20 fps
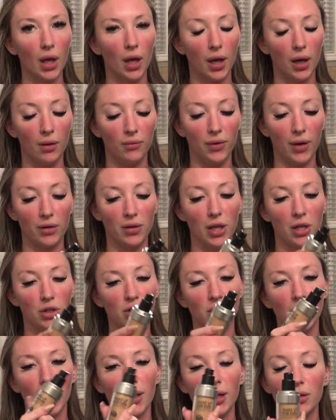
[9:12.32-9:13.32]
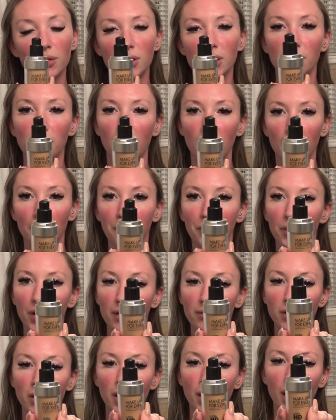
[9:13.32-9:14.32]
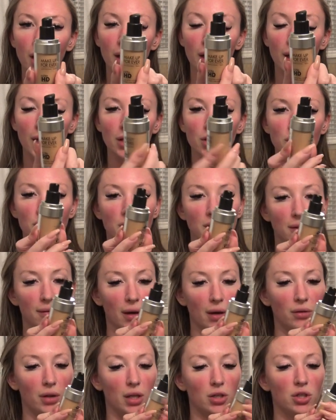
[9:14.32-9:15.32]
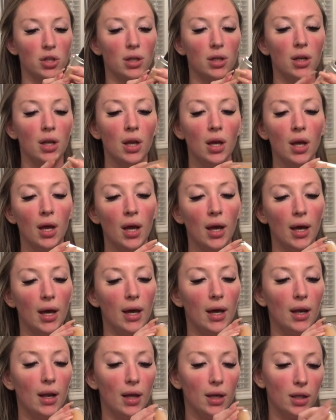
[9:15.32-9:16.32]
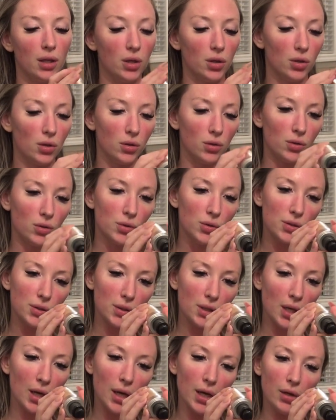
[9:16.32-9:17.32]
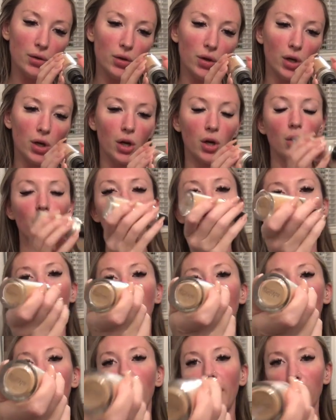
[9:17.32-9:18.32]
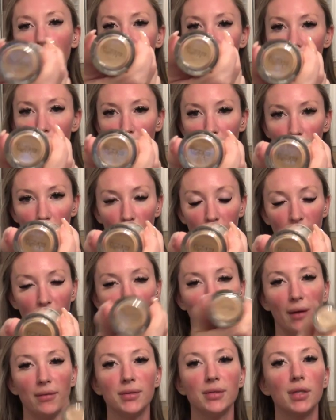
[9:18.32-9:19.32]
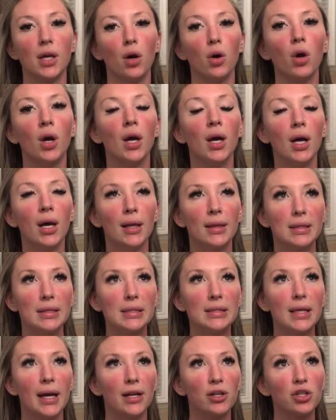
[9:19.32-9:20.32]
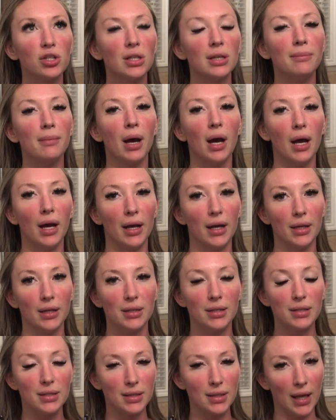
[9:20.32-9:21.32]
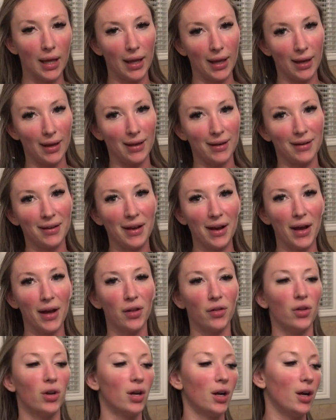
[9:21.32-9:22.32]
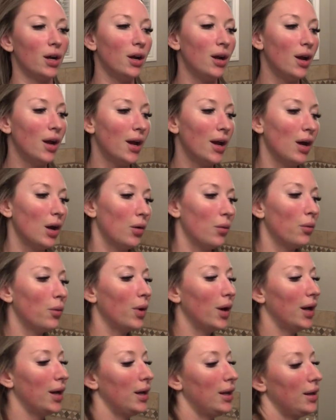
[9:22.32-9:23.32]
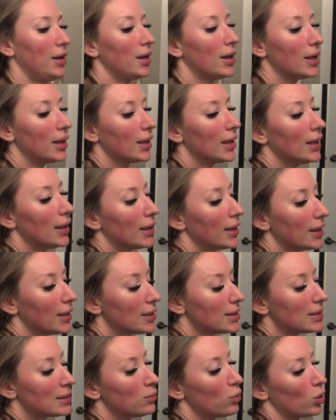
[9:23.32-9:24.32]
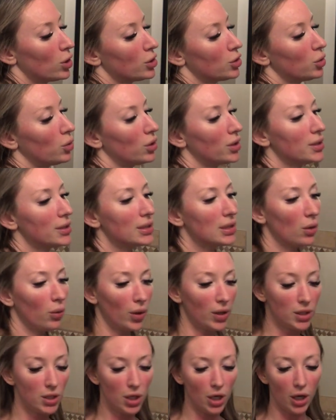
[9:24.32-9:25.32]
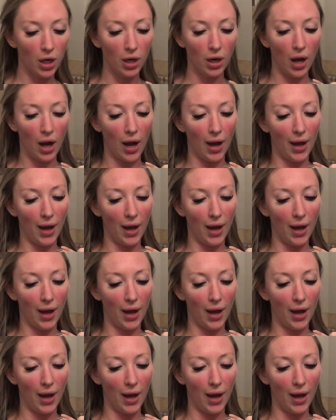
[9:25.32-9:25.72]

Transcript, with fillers: um, foundation. I use the Makeup Forever HD foundation and I use color Y245. So this is actually my tan color. When it gets more towards the winter,